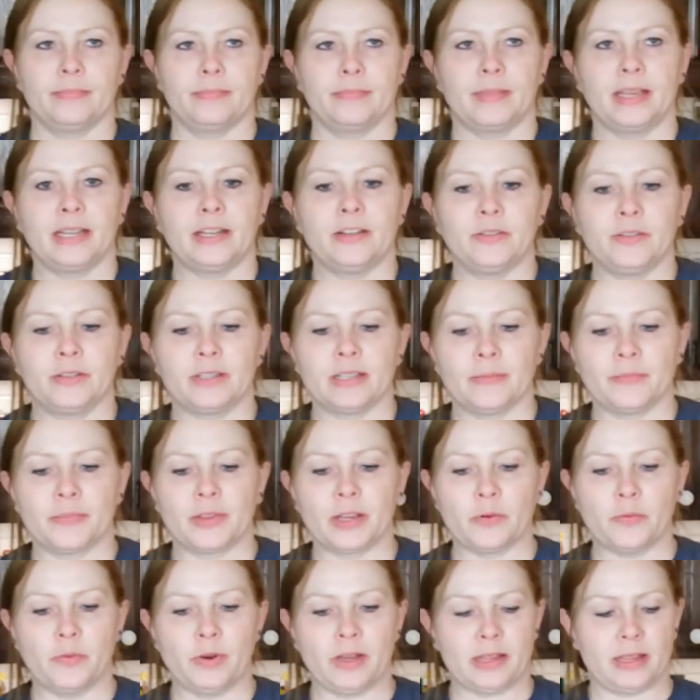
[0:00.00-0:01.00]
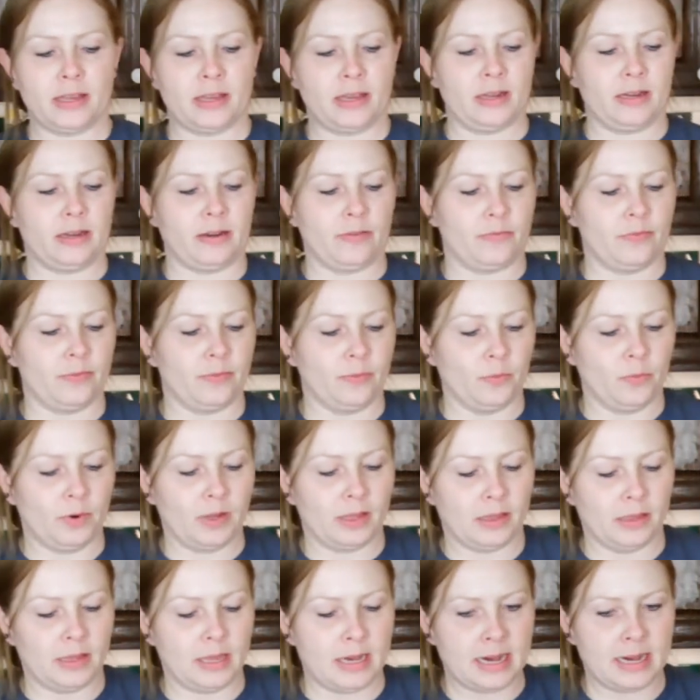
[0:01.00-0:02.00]
they do something with it
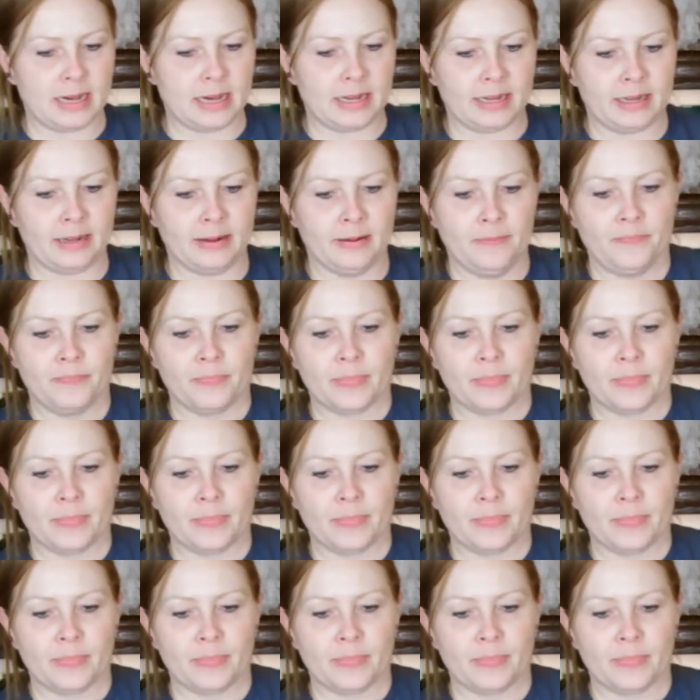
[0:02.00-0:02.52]
with lye.